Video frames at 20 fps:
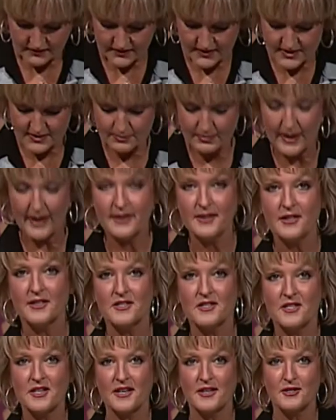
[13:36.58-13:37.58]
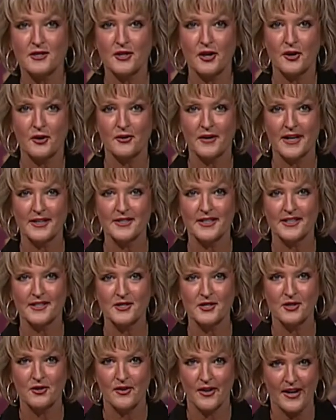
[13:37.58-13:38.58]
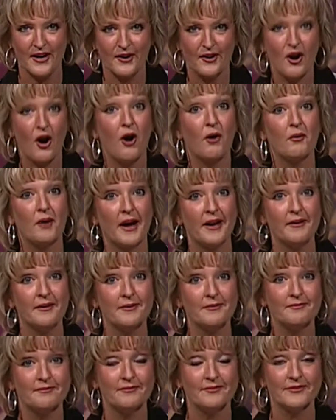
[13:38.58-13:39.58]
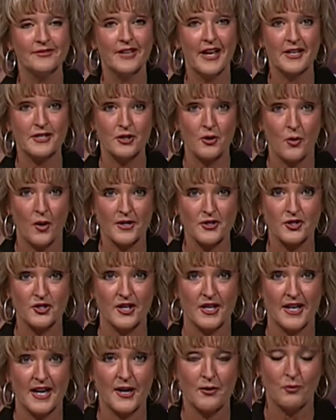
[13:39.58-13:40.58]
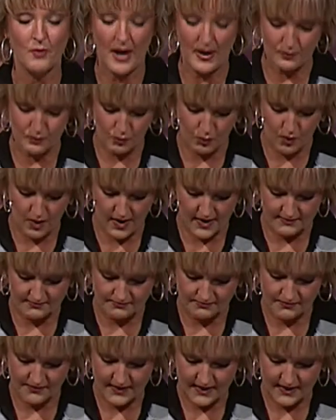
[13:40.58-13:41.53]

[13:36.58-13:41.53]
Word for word: of Independence is the correct answer there. All right, last question in round one.